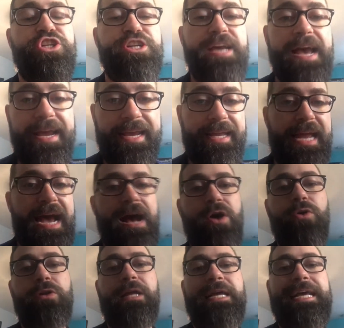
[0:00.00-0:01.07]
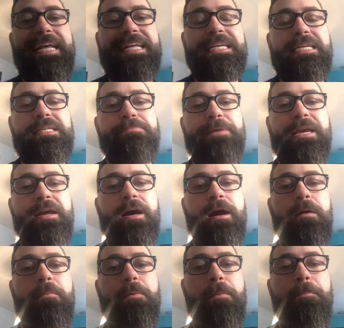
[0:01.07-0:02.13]
check it out. It has
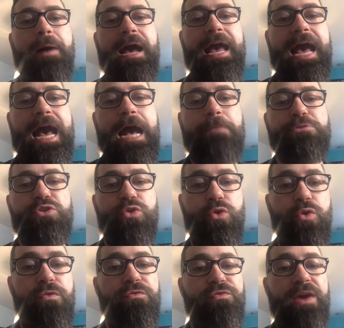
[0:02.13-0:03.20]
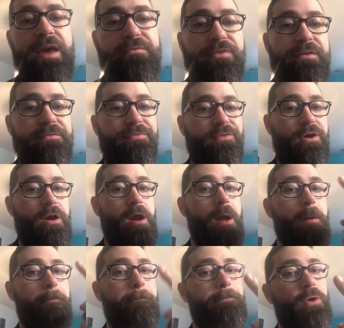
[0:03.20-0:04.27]
become my absolute favorite for
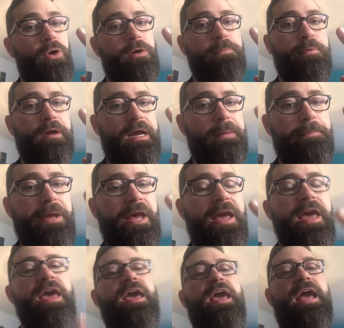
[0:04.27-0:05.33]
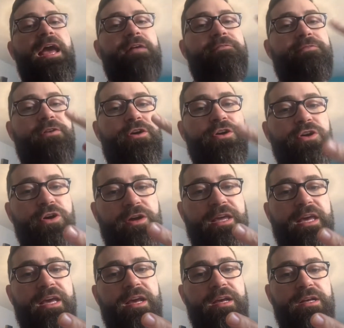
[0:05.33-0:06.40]
bulk prep and for
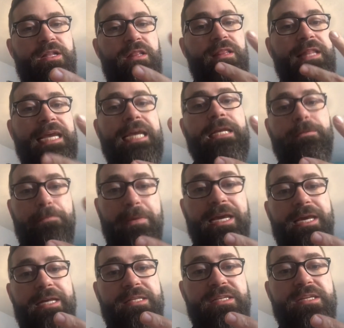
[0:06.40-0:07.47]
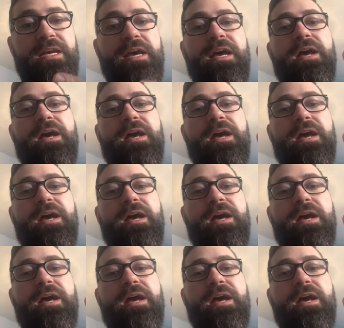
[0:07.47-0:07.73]
cooking lean meats.